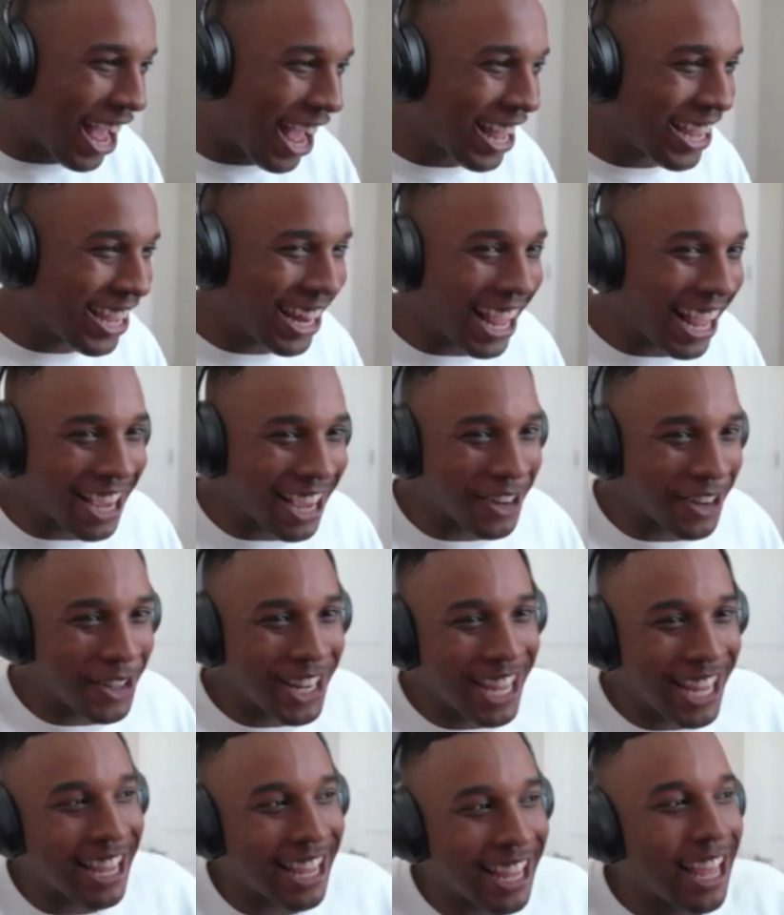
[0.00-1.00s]
but I can
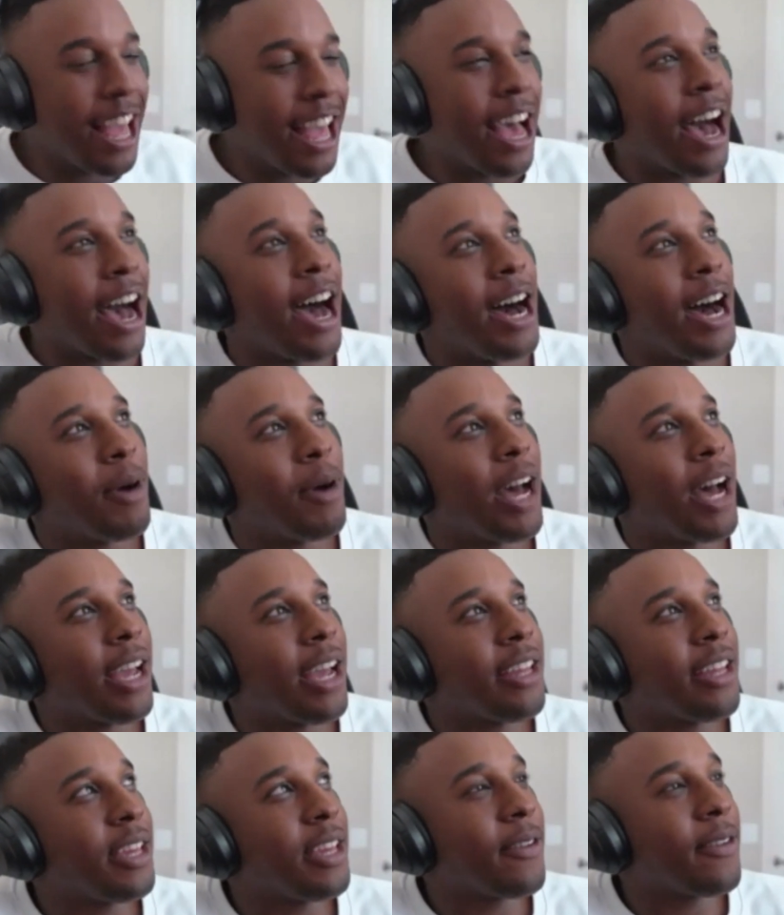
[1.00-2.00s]
handle it.
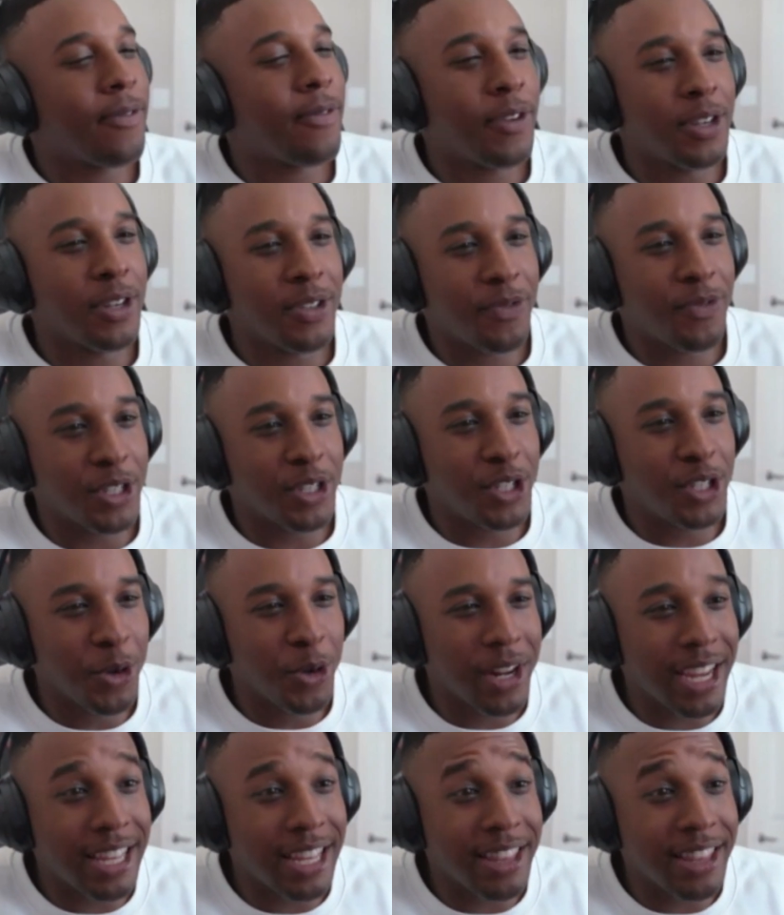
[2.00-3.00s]
I think for
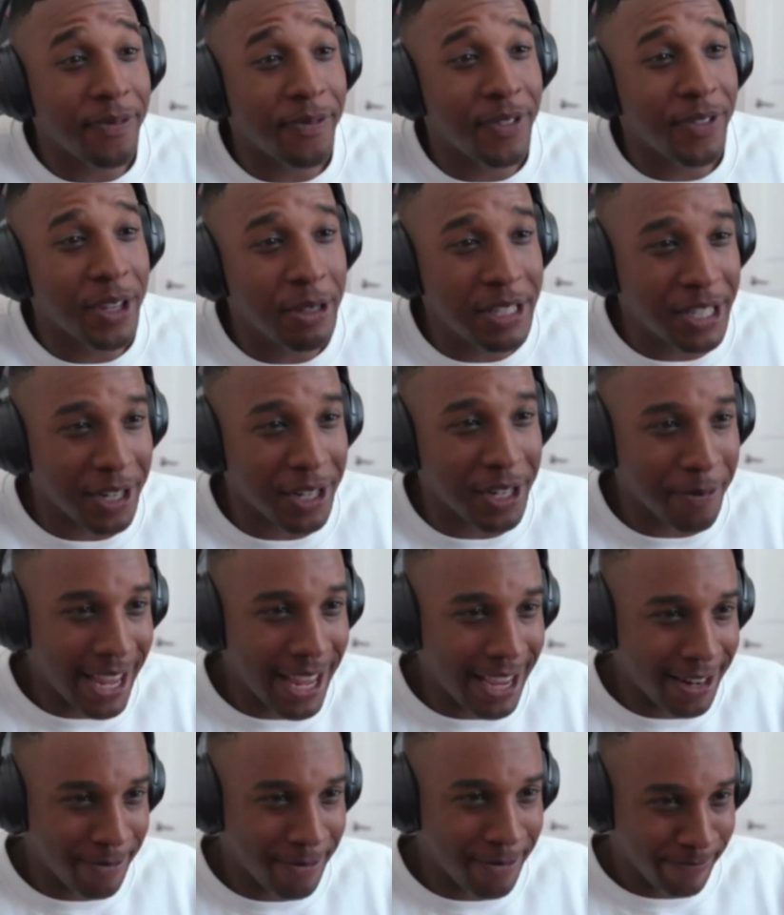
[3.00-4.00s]
Judah in the future,
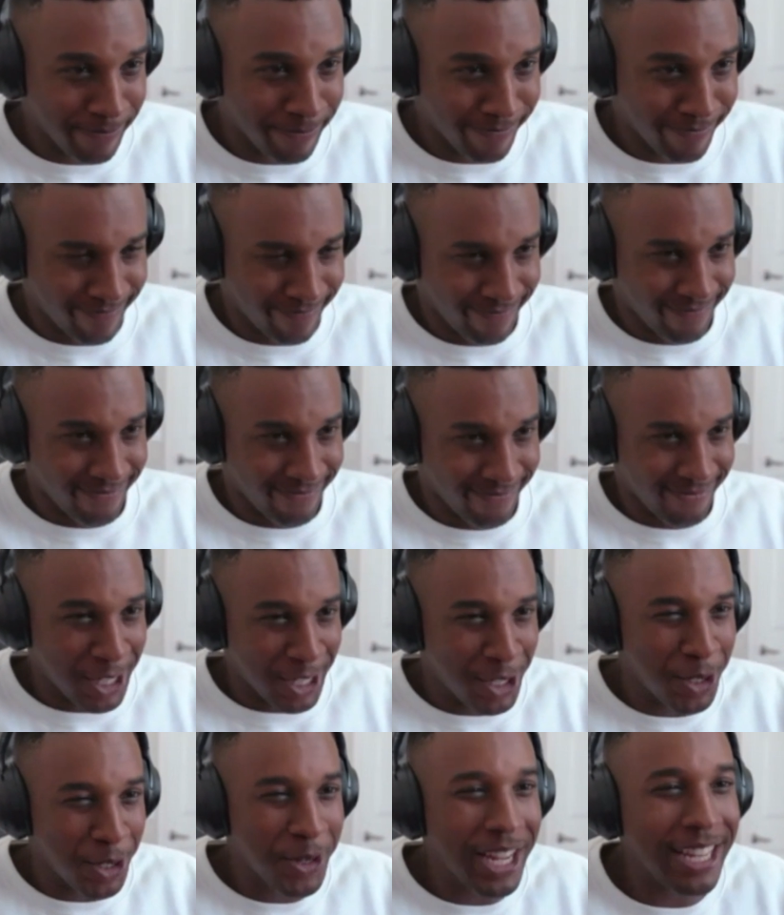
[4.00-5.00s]
man,
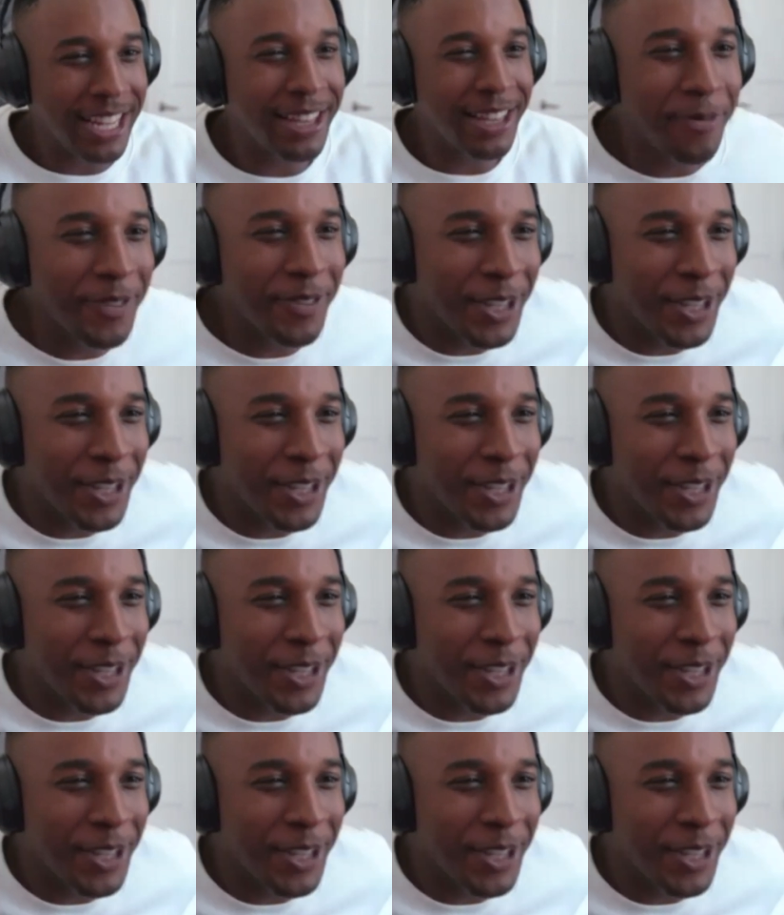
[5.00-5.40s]
Judah in the